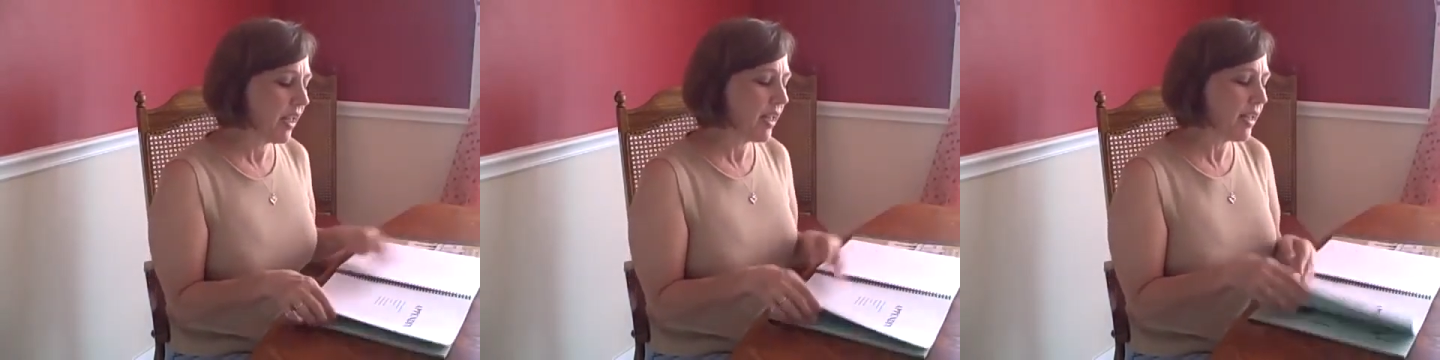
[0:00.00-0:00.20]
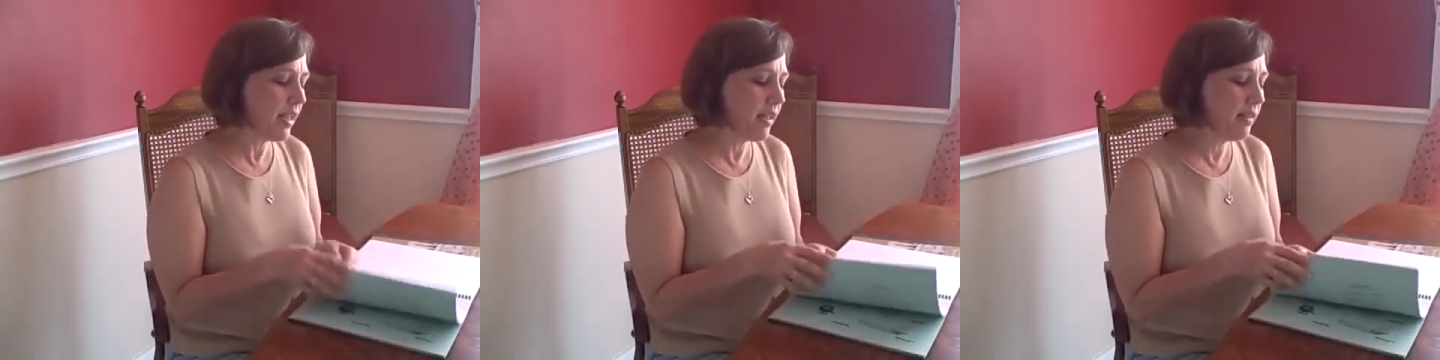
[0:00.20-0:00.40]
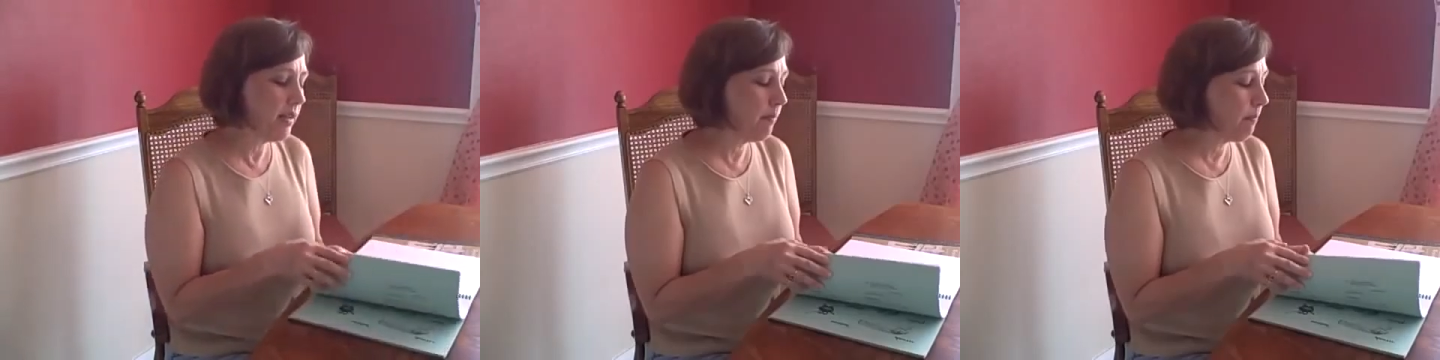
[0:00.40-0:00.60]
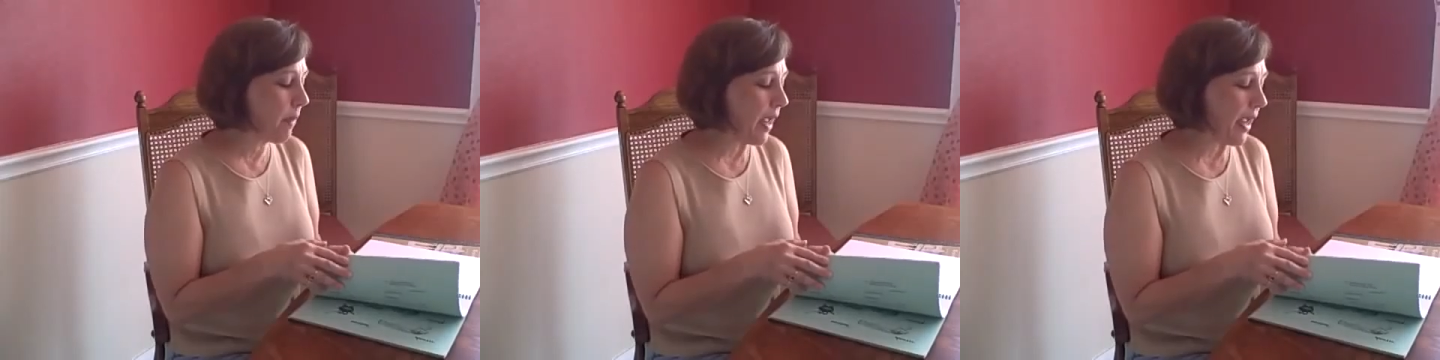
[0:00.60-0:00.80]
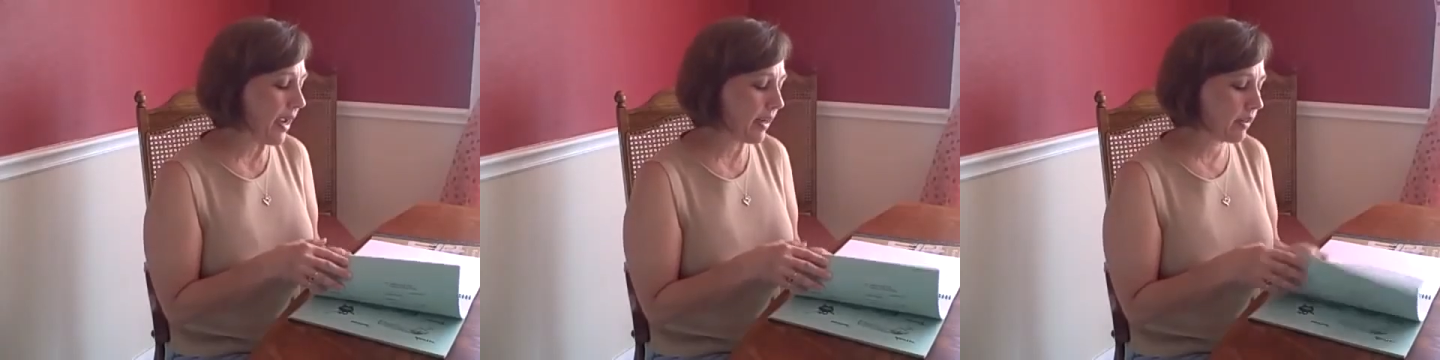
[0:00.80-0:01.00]
In the
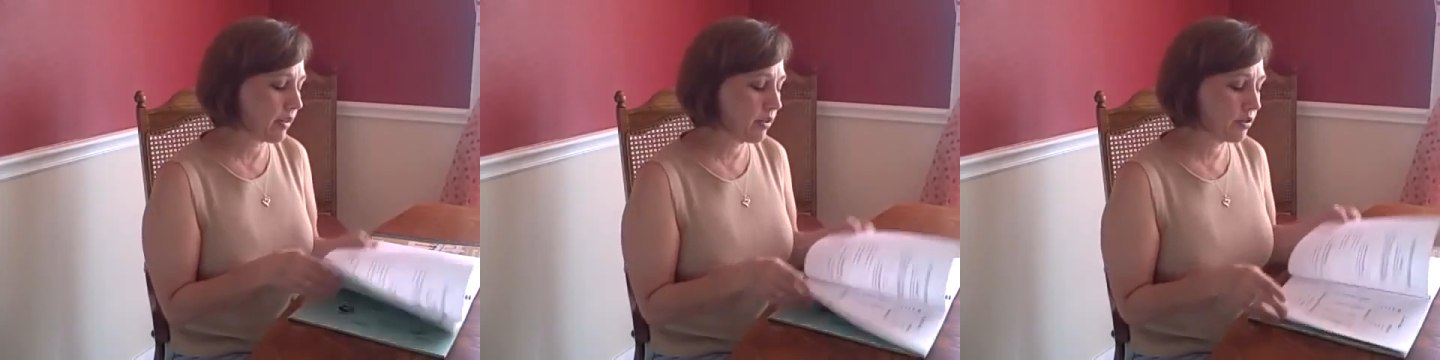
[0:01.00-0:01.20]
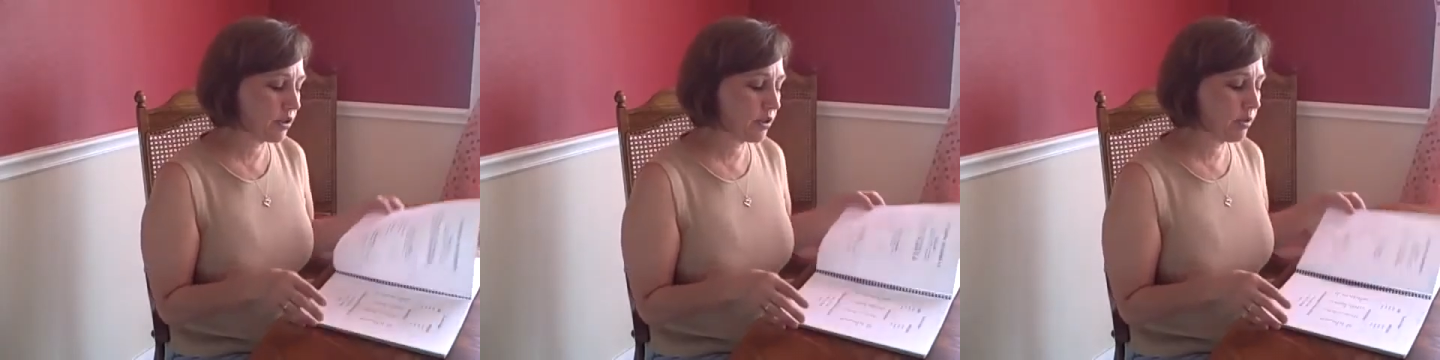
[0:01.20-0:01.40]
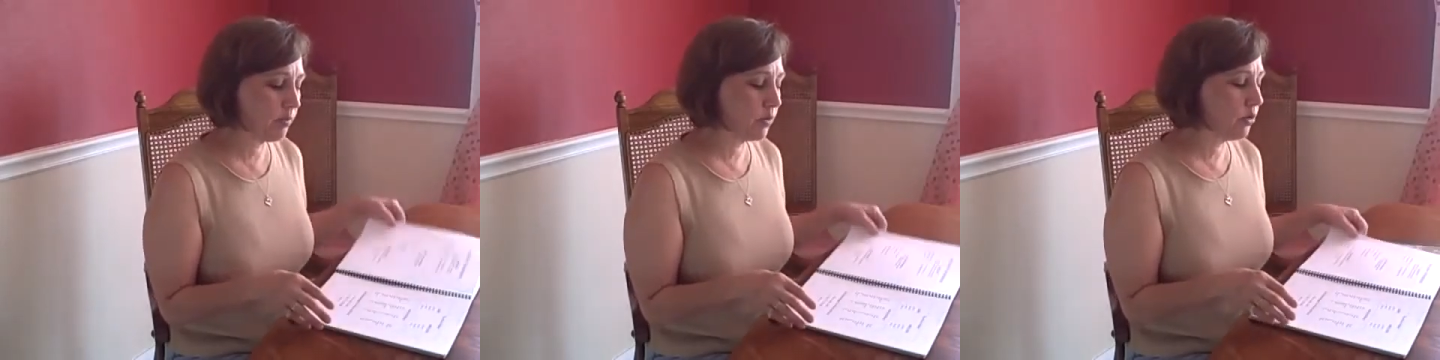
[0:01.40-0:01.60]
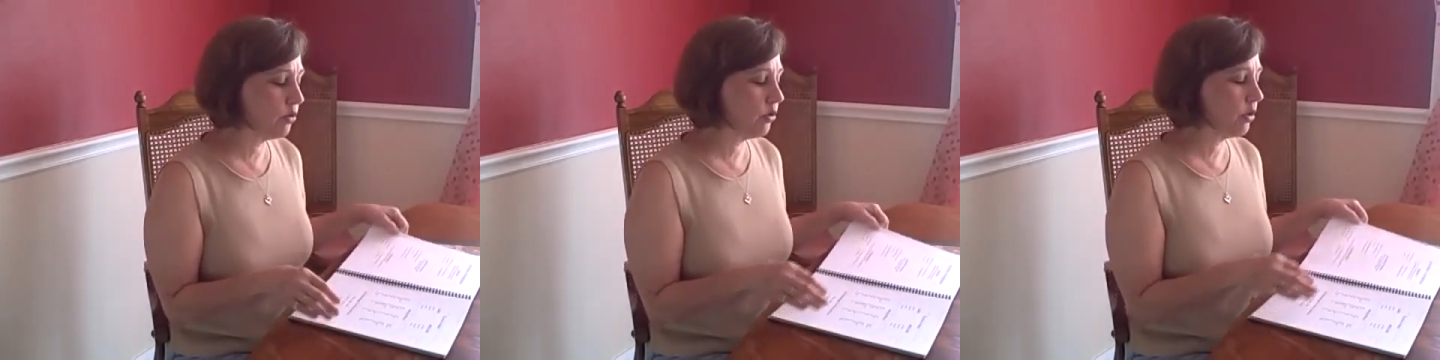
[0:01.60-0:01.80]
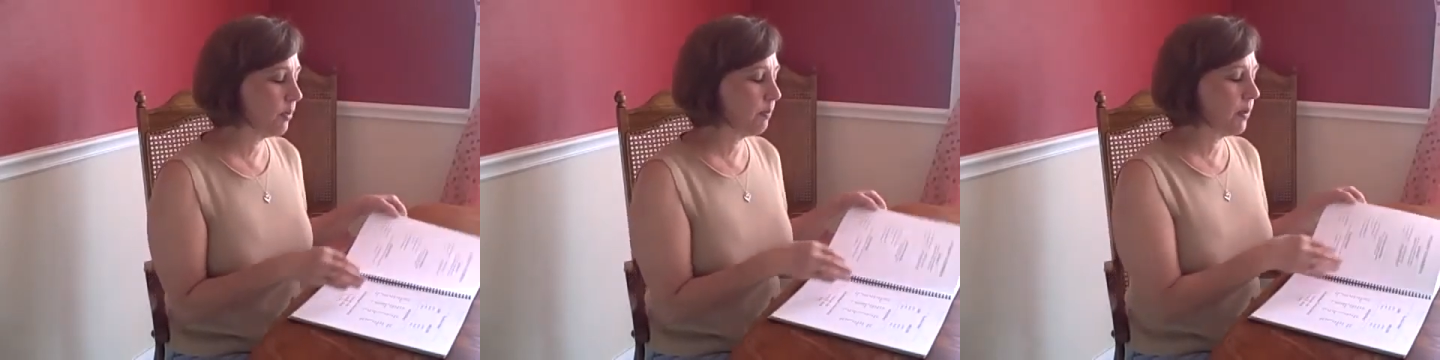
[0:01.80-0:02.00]
back, there's some
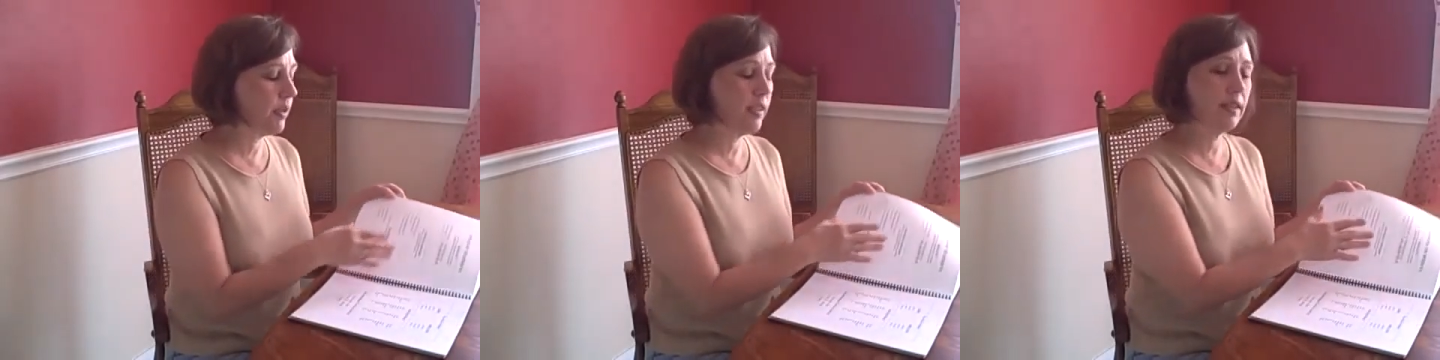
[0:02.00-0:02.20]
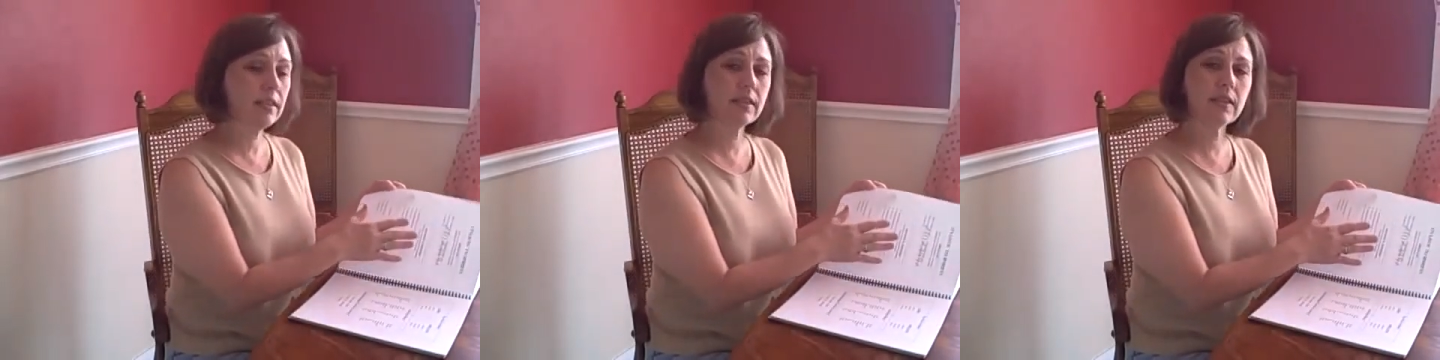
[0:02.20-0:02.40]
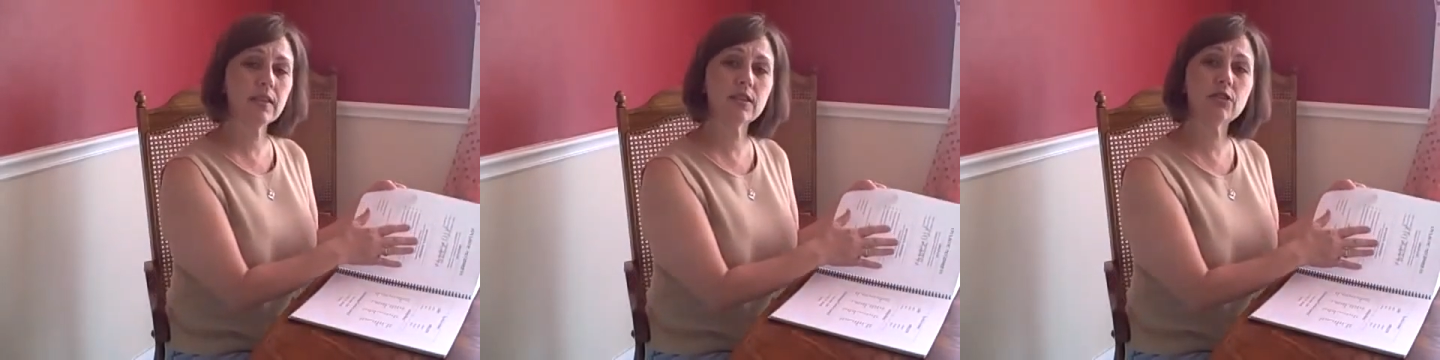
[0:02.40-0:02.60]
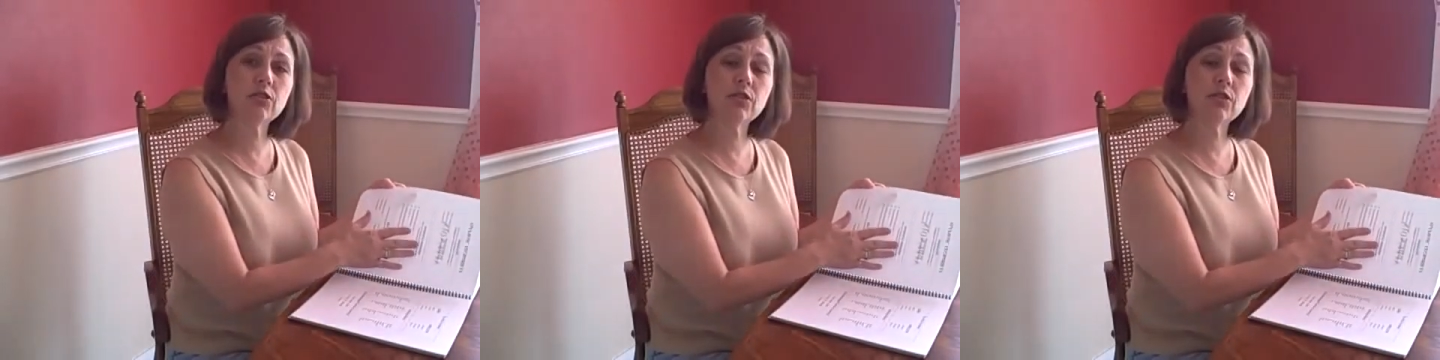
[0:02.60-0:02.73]
cool appendixes.